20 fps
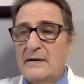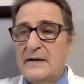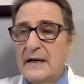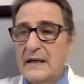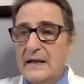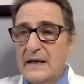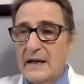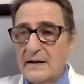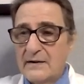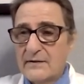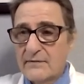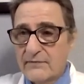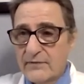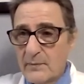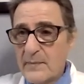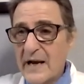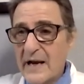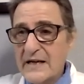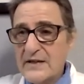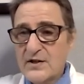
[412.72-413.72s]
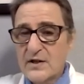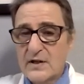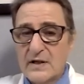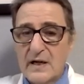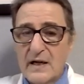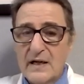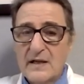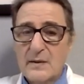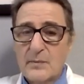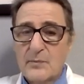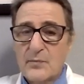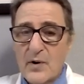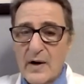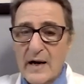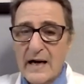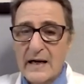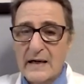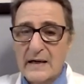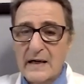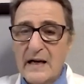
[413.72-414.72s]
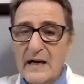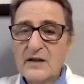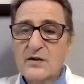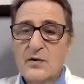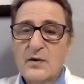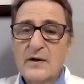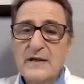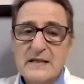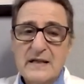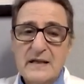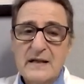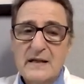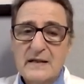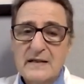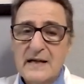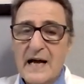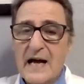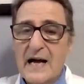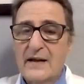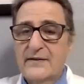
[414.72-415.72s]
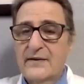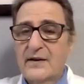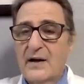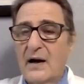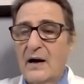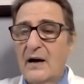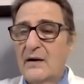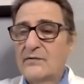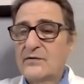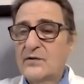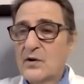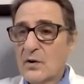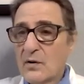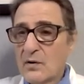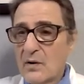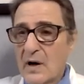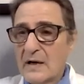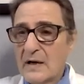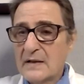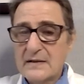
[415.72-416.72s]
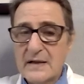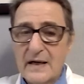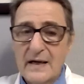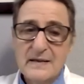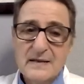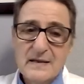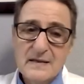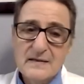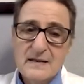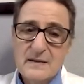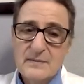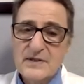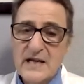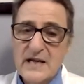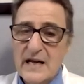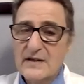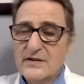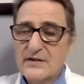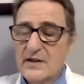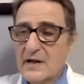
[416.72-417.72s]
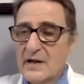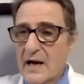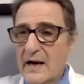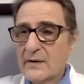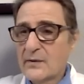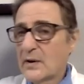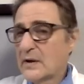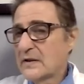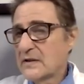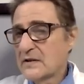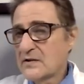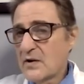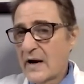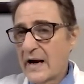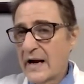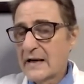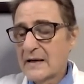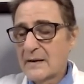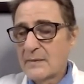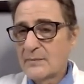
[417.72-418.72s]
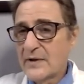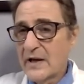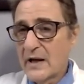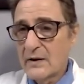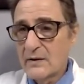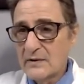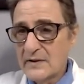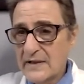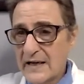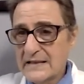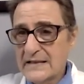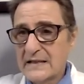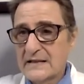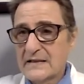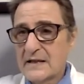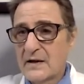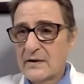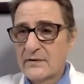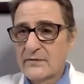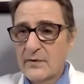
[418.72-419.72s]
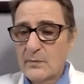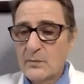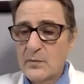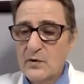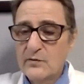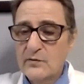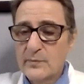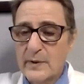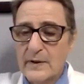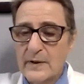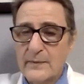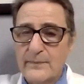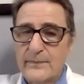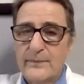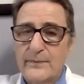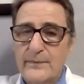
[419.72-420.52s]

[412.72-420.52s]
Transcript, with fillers: the inflammation in the brain, increasing the death of neurons in the substantia nigra and the striatum that are necessary for movement.